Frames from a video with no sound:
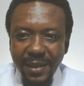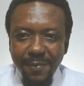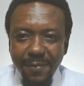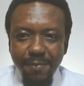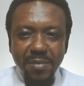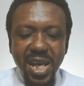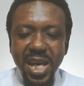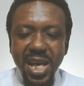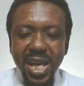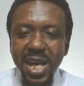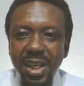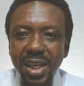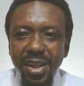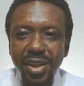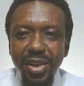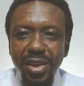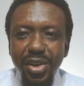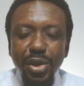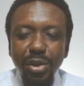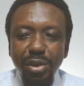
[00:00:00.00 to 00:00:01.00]
me,
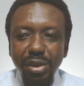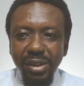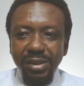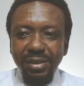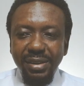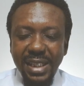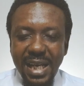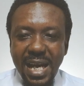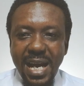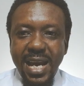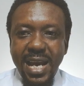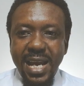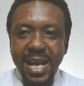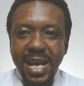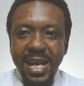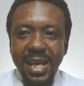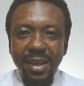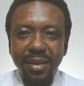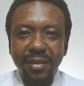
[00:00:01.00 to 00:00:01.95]
you don't die.